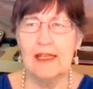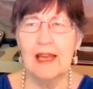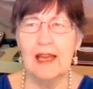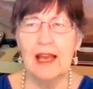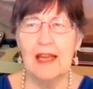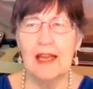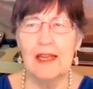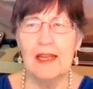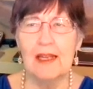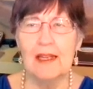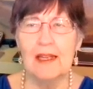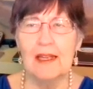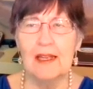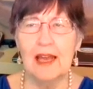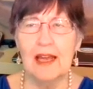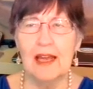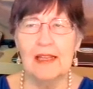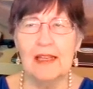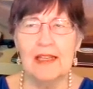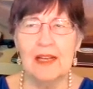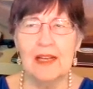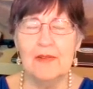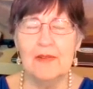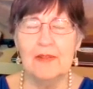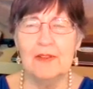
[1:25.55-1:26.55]
I
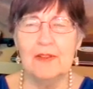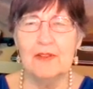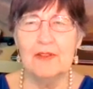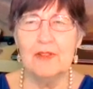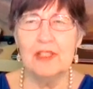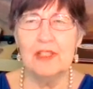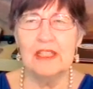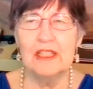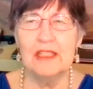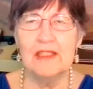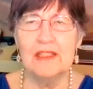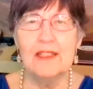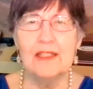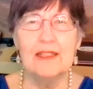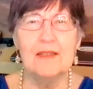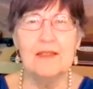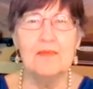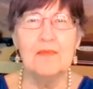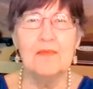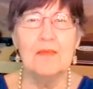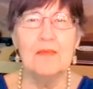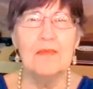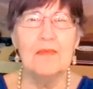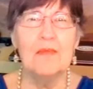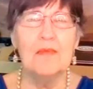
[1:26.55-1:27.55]
never did
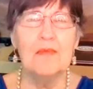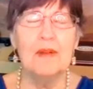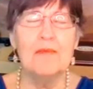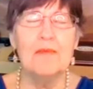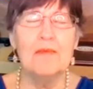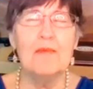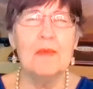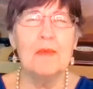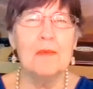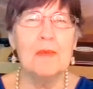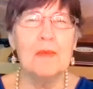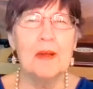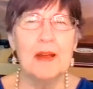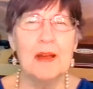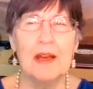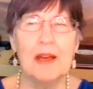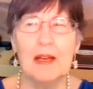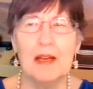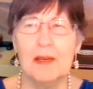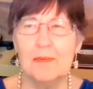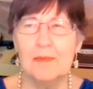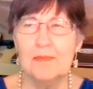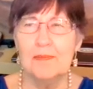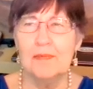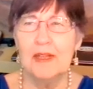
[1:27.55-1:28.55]

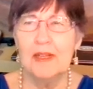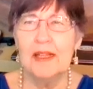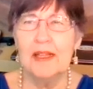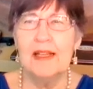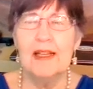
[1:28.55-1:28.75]
um,